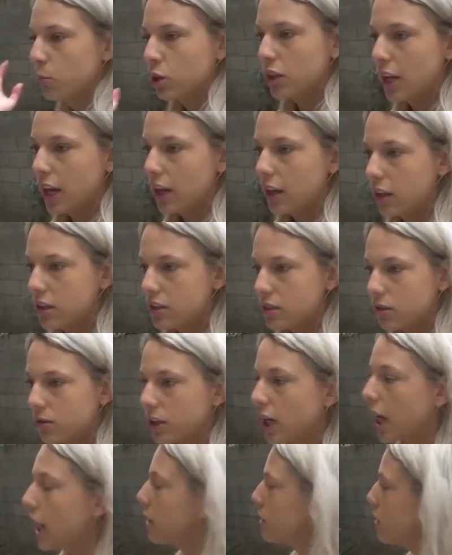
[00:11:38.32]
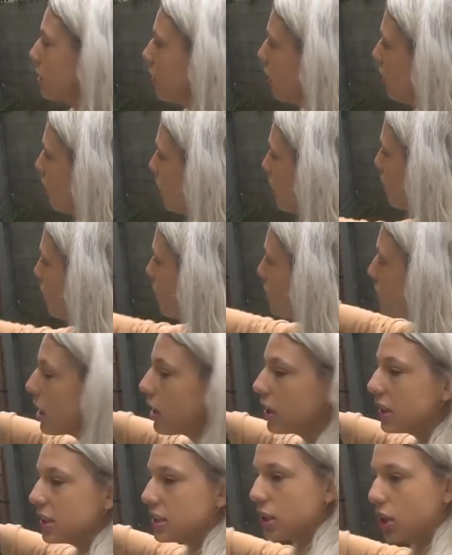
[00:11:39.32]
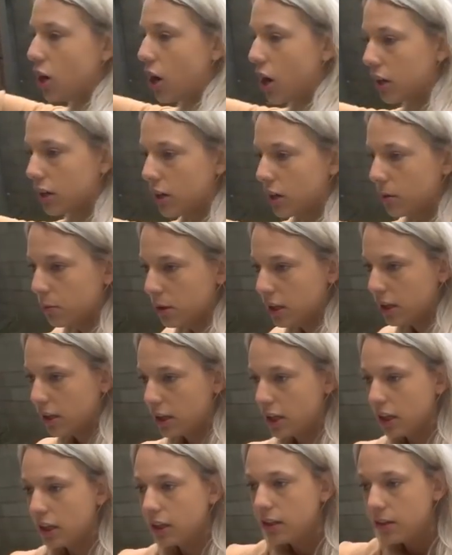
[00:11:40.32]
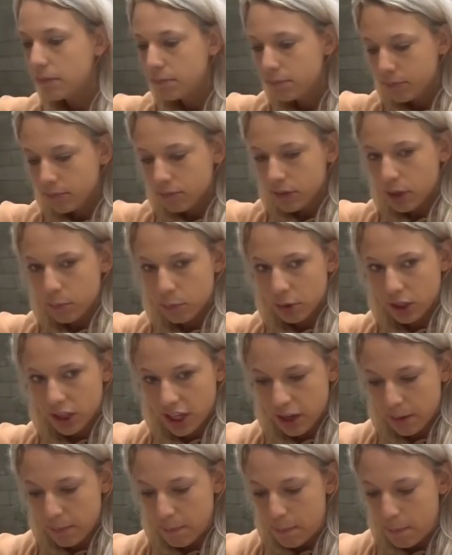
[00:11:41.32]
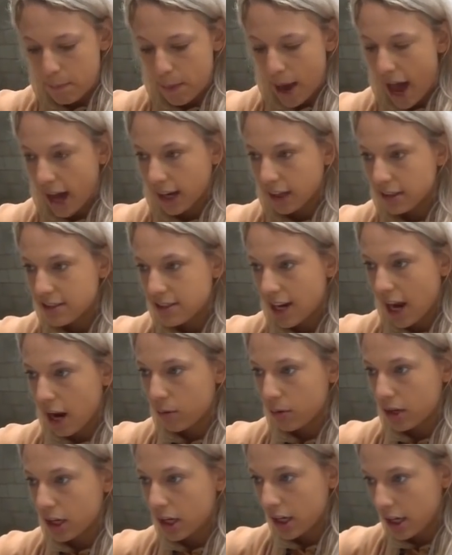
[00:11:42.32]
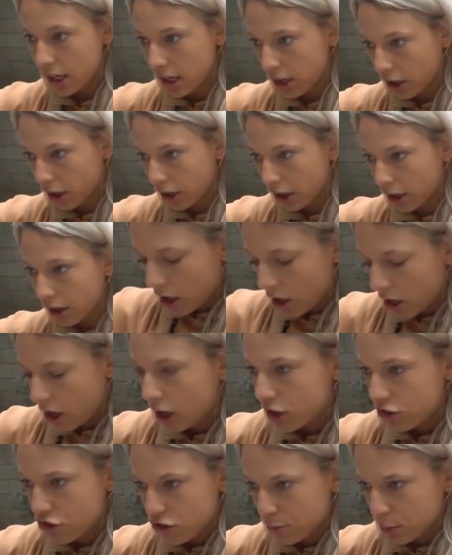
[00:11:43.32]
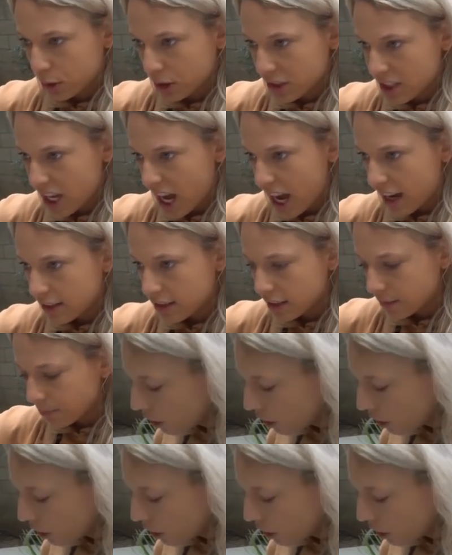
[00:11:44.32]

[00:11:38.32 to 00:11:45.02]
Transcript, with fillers: more likely to react. So even if the dog is gone completely, bring him back down here one hundred percent